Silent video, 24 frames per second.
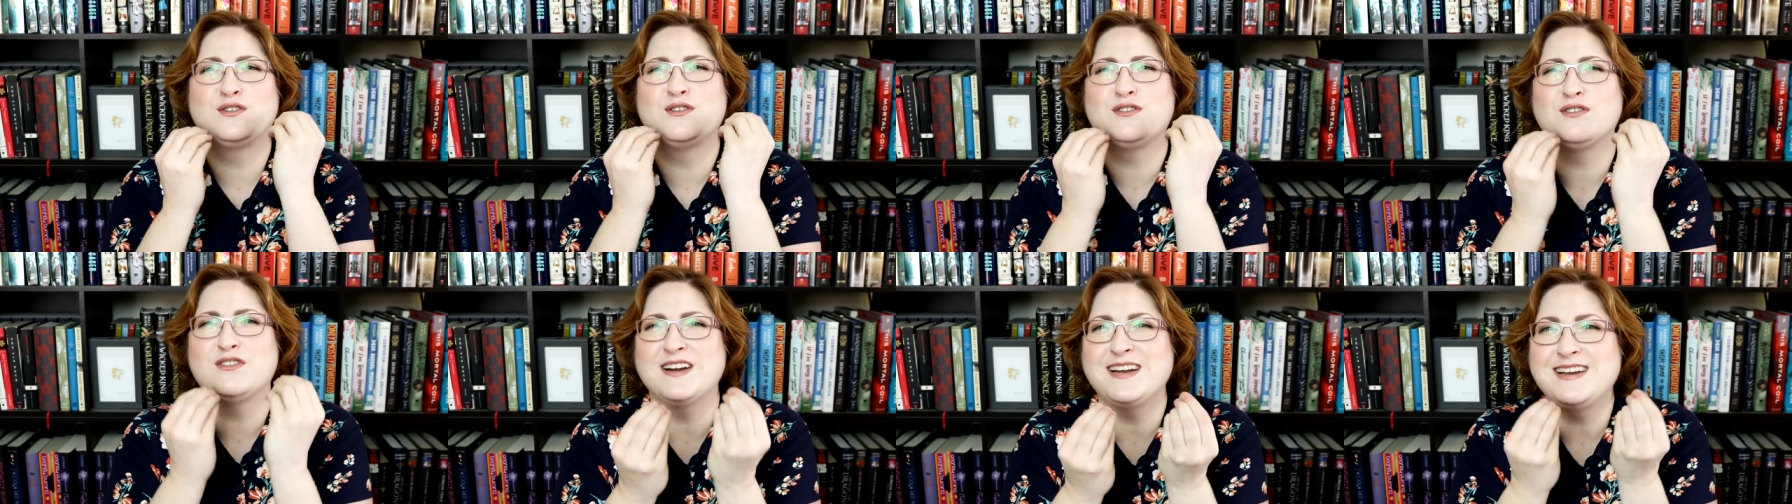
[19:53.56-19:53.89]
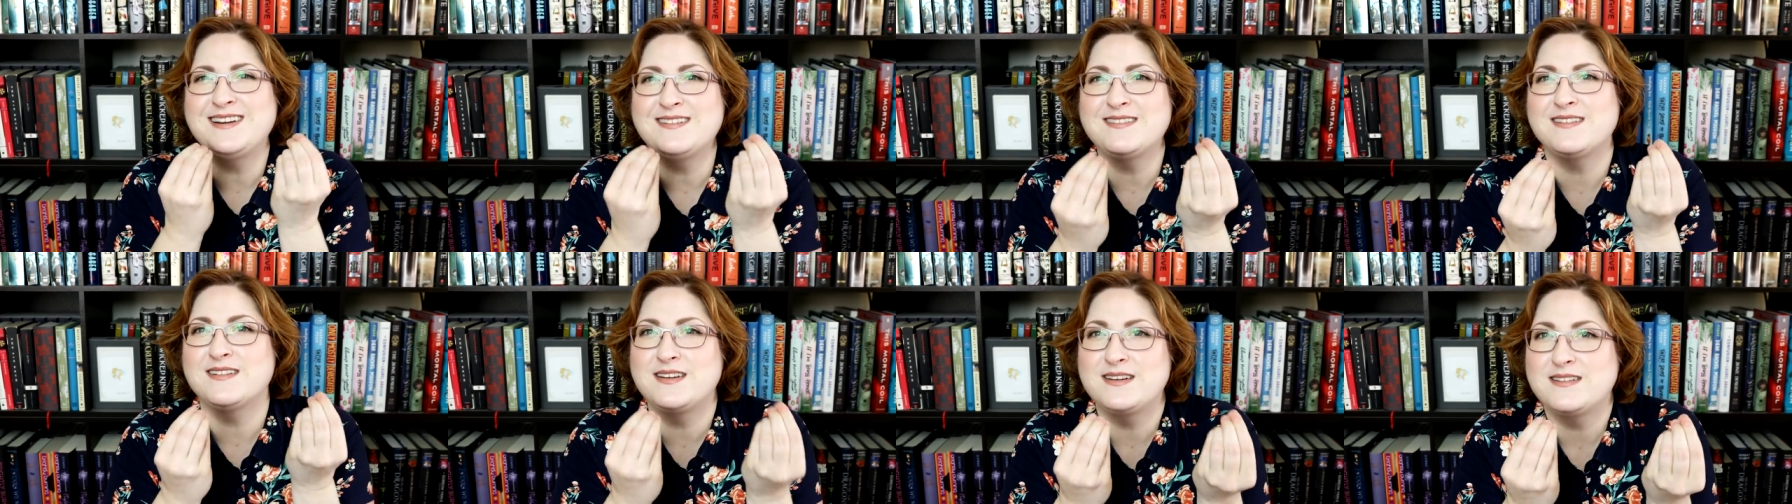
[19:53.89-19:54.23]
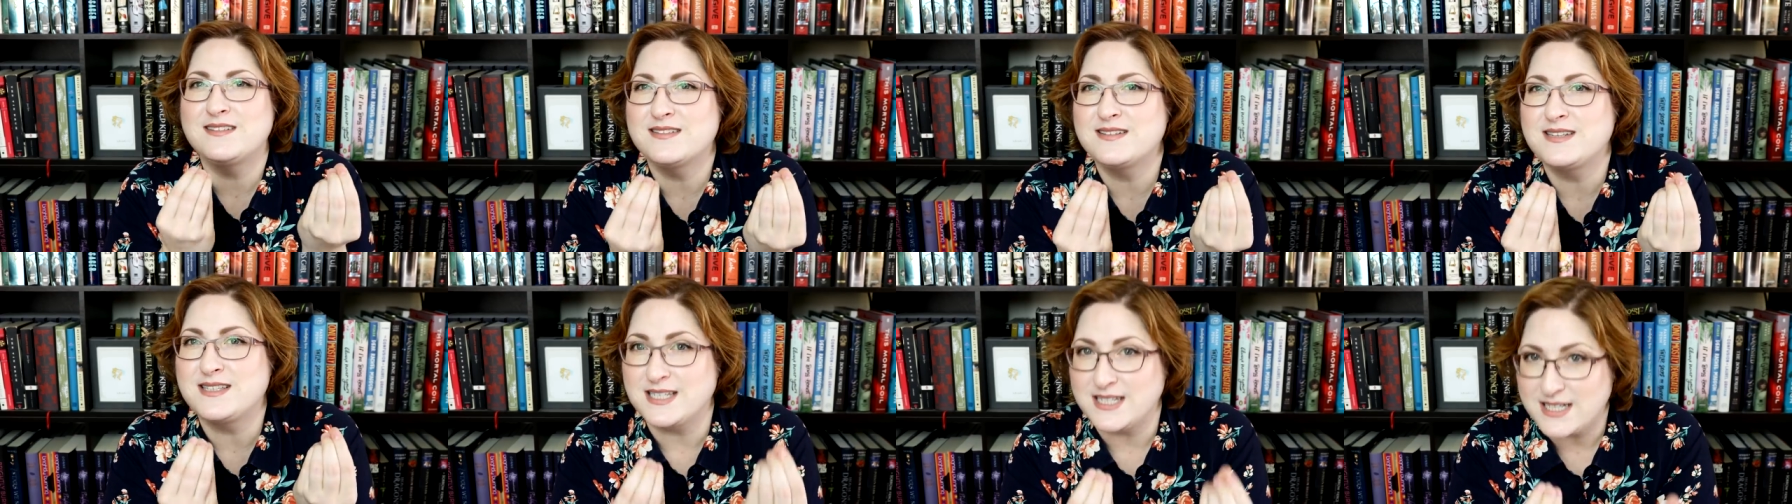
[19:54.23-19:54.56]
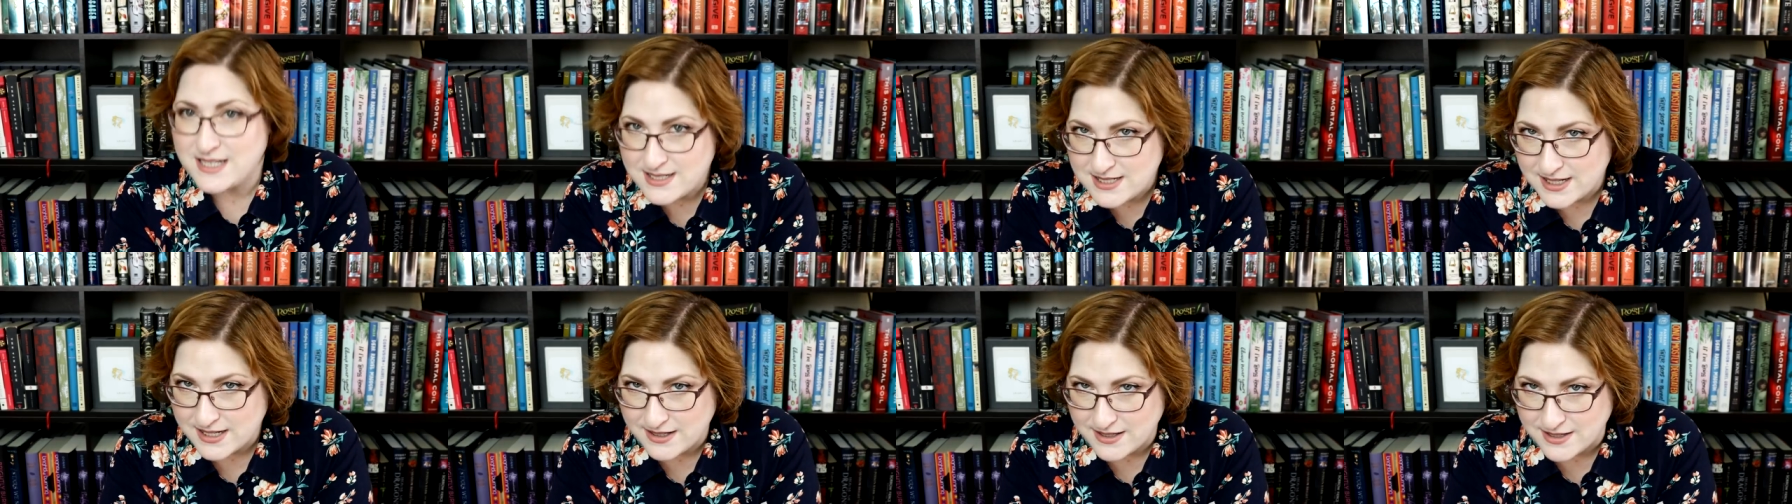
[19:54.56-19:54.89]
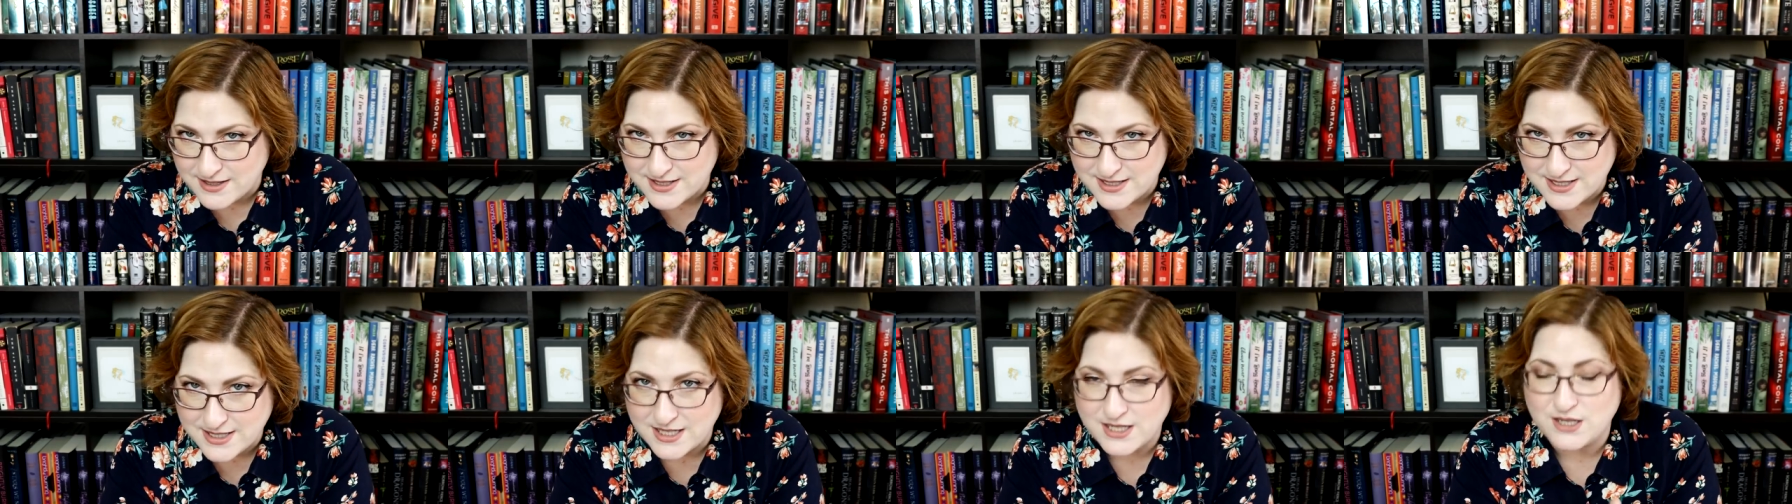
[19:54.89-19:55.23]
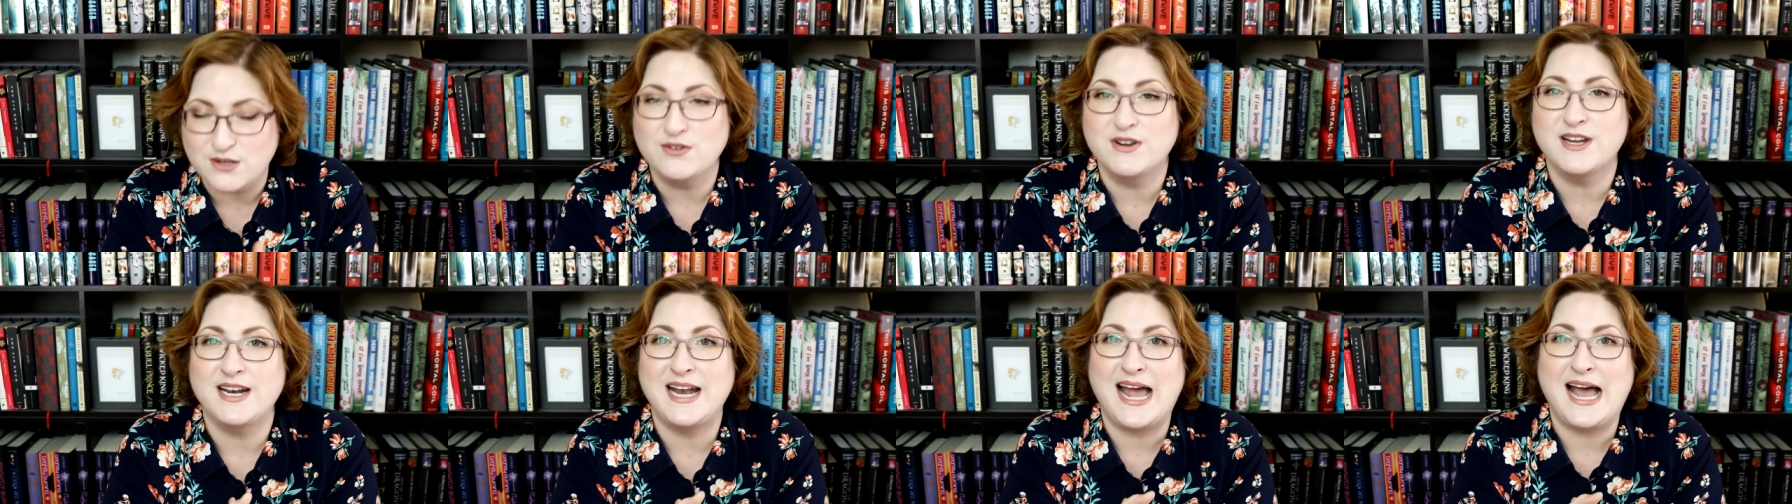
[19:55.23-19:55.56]
great little details that
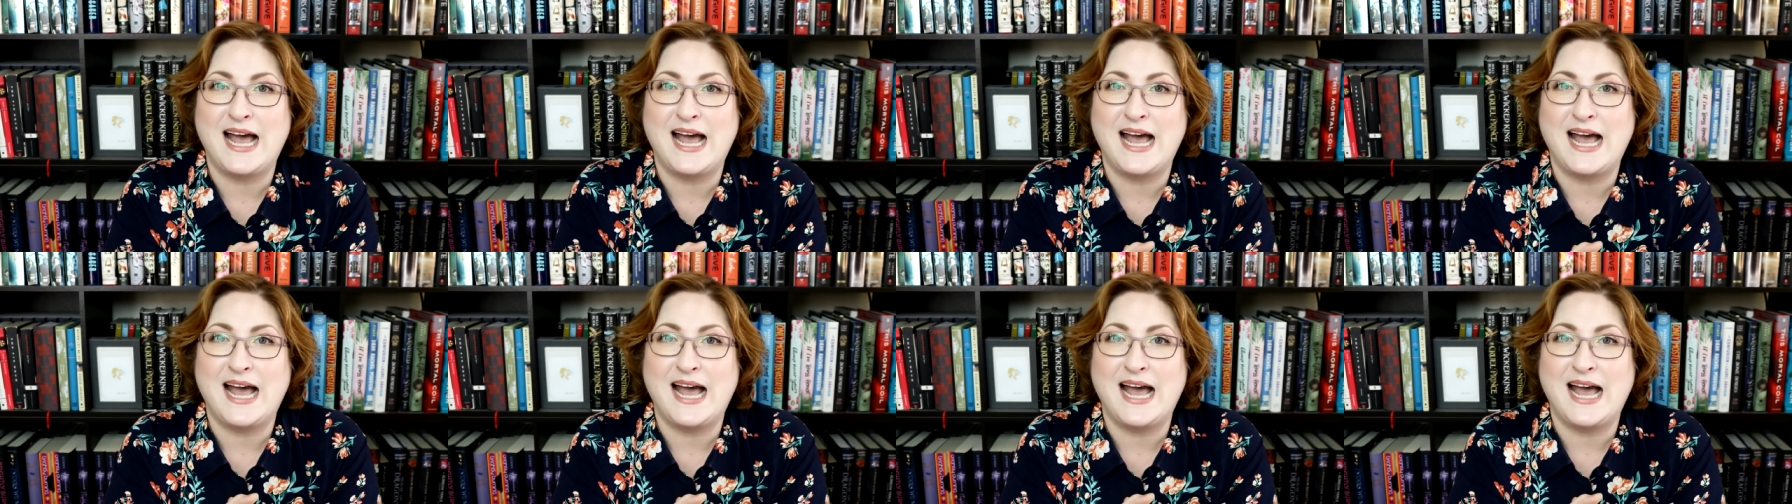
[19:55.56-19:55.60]
you can